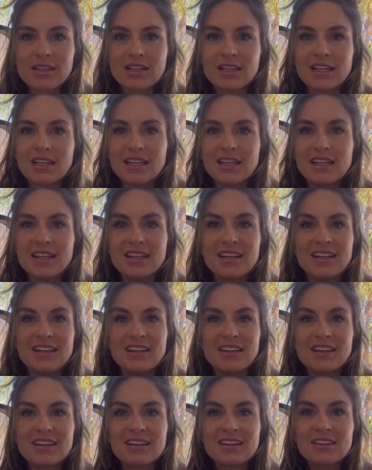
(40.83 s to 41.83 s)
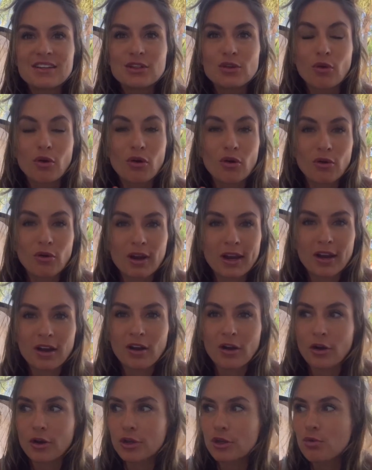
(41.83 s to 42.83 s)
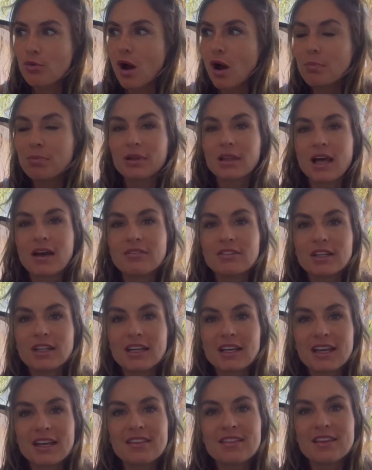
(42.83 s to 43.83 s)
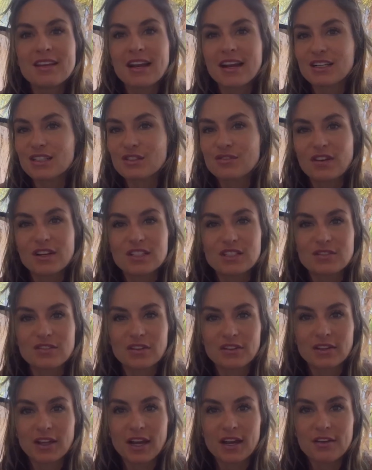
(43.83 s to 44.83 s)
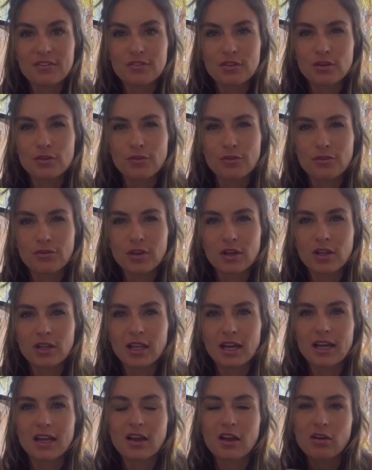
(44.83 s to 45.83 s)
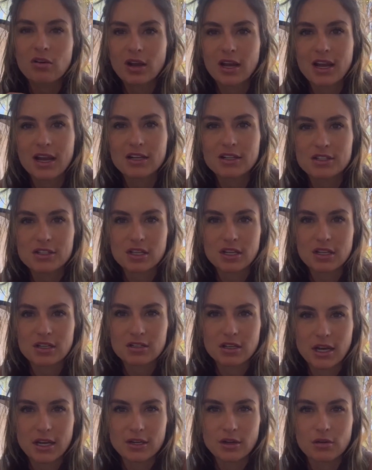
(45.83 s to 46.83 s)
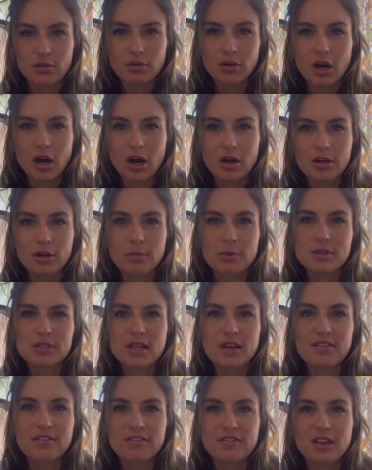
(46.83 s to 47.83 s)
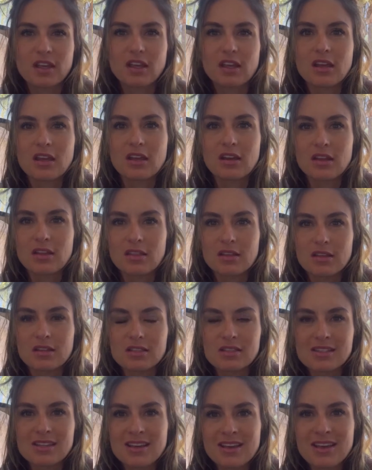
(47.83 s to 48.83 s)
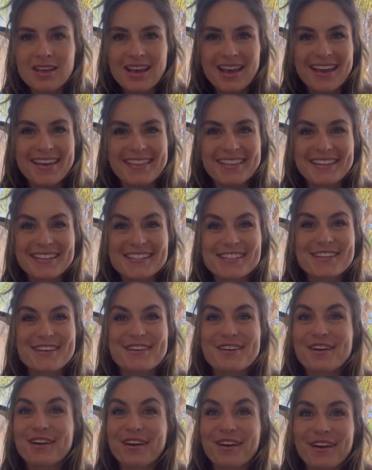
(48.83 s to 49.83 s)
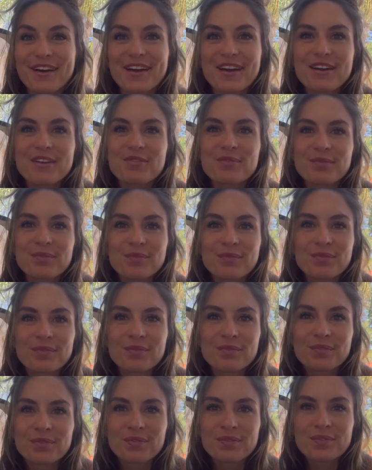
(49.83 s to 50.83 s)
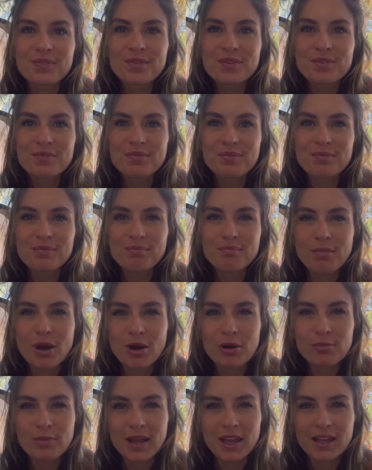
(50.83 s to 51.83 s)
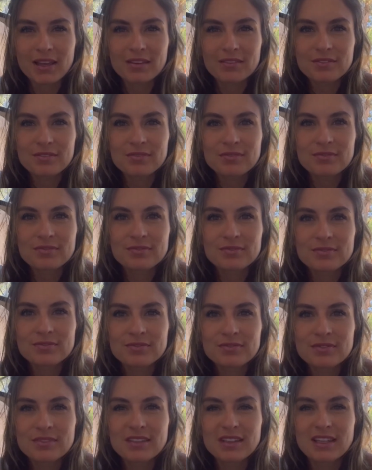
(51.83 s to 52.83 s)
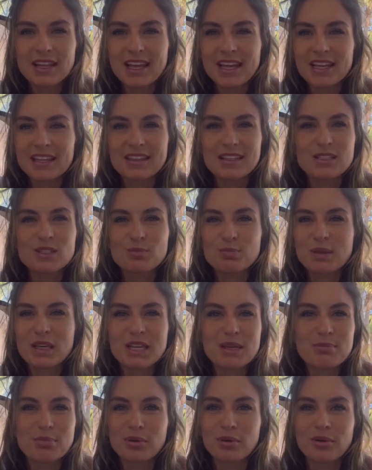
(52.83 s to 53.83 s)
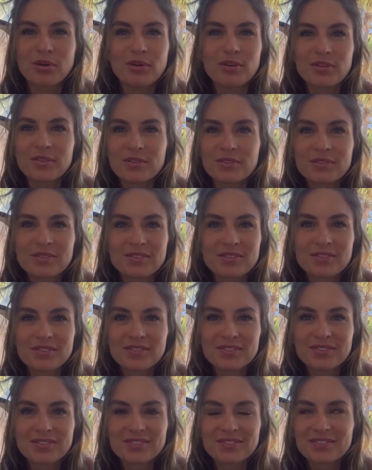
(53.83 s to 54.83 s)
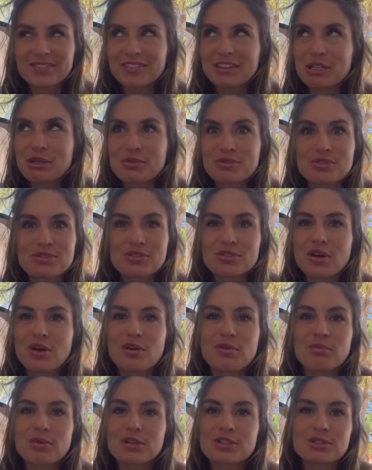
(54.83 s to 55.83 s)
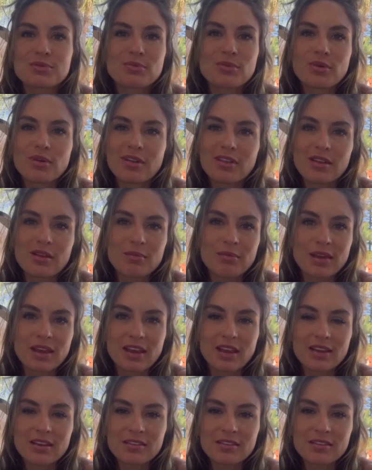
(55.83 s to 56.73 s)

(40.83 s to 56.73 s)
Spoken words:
in your career, or you up leveling in the next phase of your life. You feel like, okay, I don't 100% fit in this current moment. Like, these people know so much more than me.